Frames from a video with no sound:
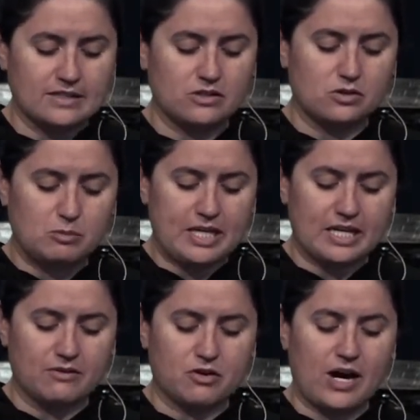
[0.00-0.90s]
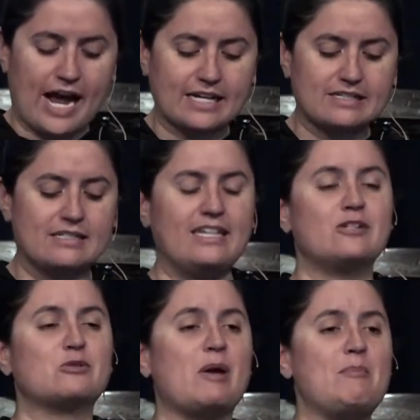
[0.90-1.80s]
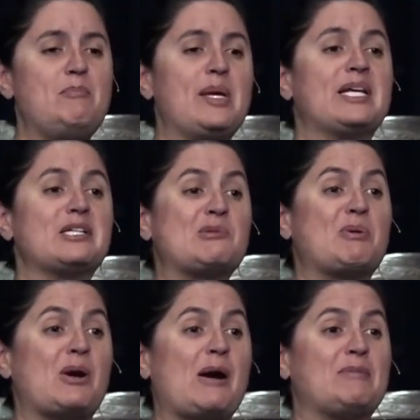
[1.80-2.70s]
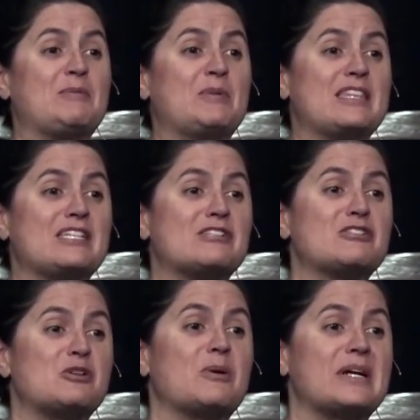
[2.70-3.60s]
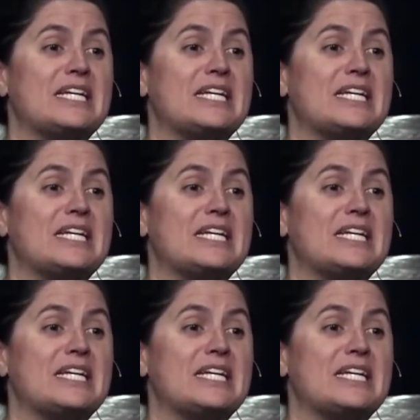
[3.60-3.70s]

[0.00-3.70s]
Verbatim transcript: So, speaking of cracks, here's my biggest problem with this story.